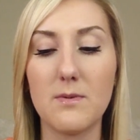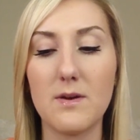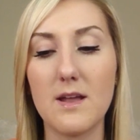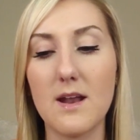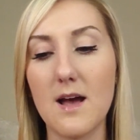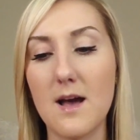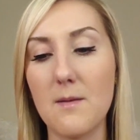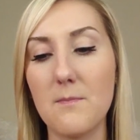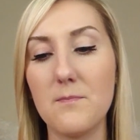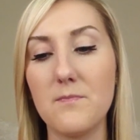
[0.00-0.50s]

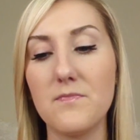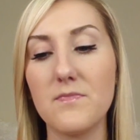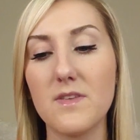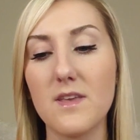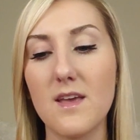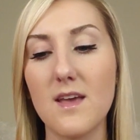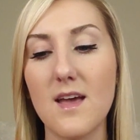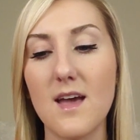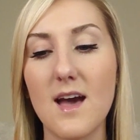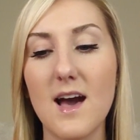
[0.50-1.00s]
but I don't
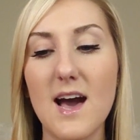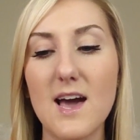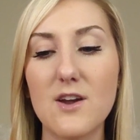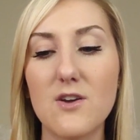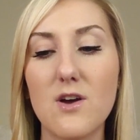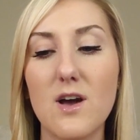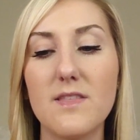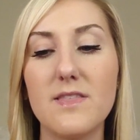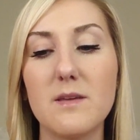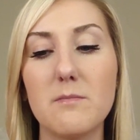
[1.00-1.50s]

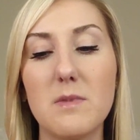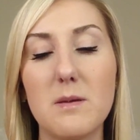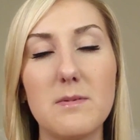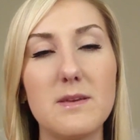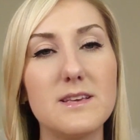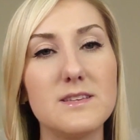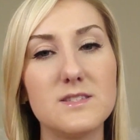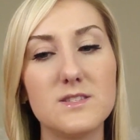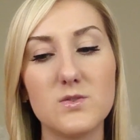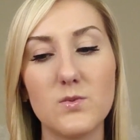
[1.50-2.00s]
know, I think
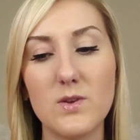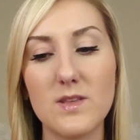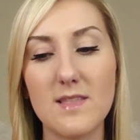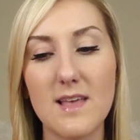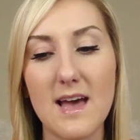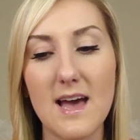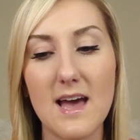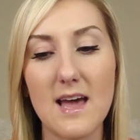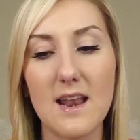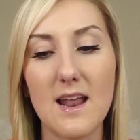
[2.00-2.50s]
maybe he's doing
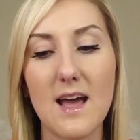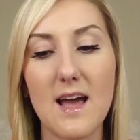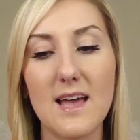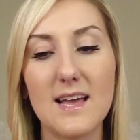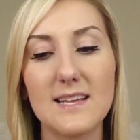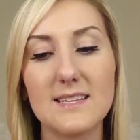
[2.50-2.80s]
that.